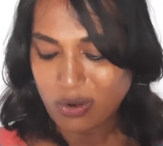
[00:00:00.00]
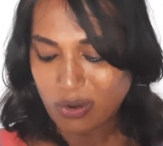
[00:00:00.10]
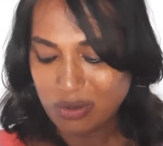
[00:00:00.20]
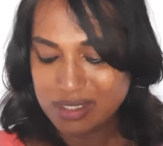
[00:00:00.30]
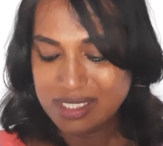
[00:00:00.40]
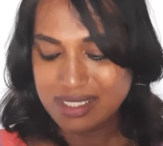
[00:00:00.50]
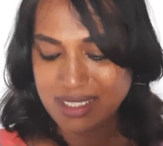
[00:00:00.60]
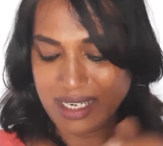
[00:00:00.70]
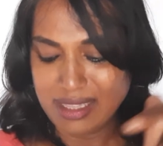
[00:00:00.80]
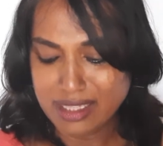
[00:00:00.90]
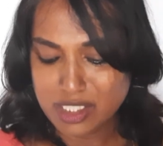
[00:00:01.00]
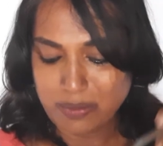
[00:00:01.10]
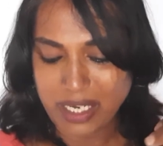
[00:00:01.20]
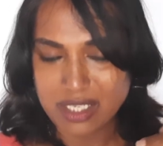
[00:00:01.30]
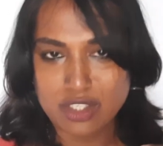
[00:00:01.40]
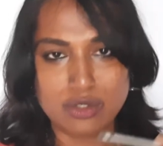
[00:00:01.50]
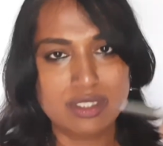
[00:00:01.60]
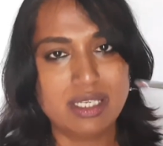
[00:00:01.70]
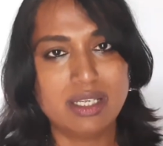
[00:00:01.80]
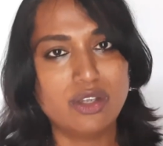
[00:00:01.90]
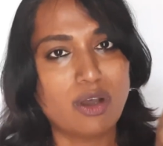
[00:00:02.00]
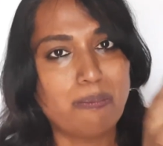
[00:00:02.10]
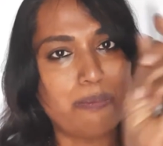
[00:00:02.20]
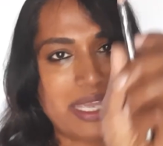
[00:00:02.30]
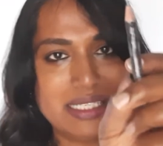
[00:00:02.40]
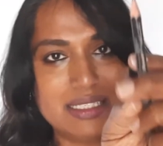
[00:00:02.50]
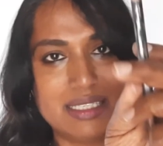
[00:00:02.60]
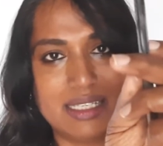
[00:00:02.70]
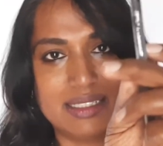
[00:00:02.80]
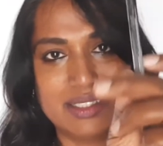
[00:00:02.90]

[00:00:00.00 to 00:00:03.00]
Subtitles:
holes in this page using your pencil.